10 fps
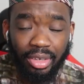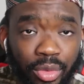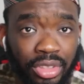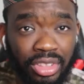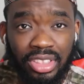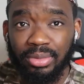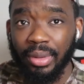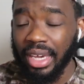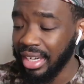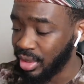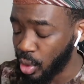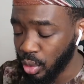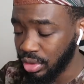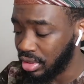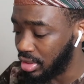and it was just by a
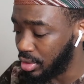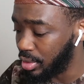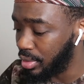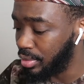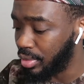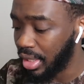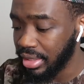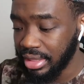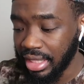0-0, right?